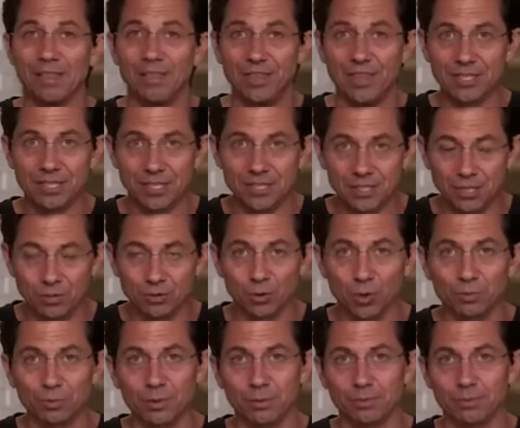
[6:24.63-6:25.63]
This is the
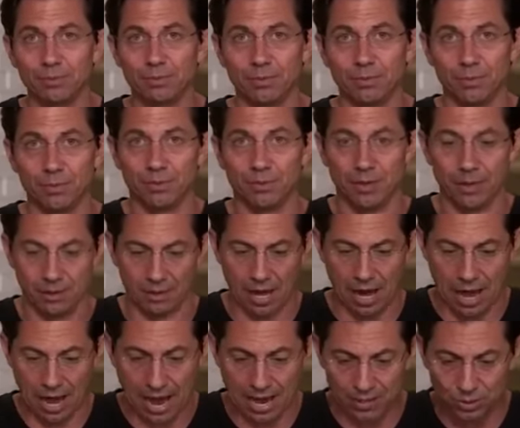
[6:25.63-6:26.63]
group that, that
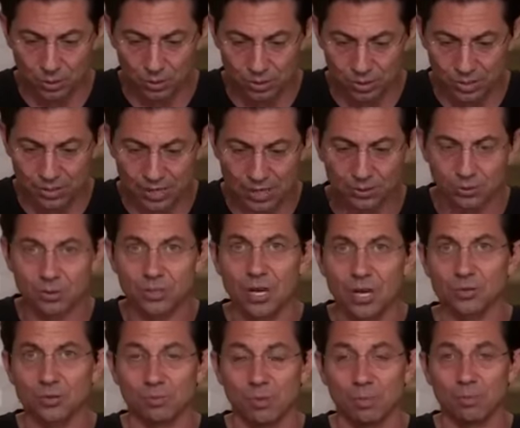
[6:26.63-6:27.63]
I use this
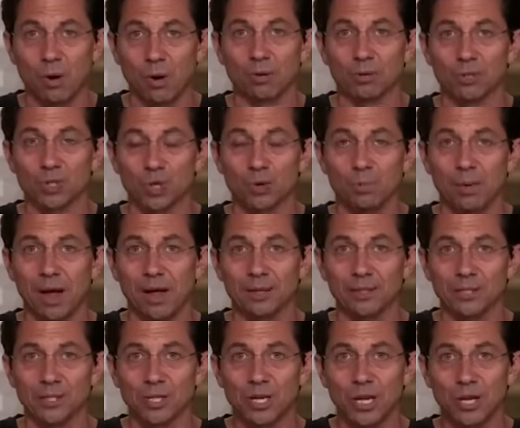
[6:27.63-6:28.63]
exercise with my partner, Joe
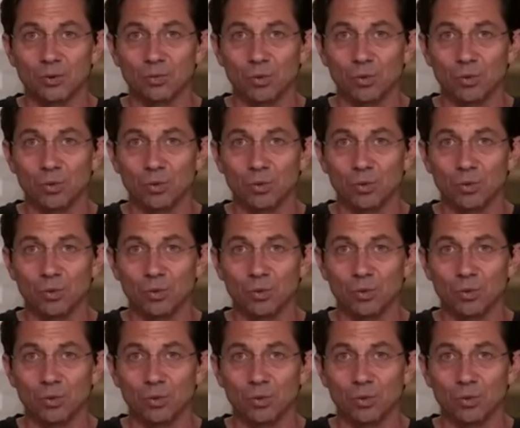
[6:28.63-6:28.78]
Polish,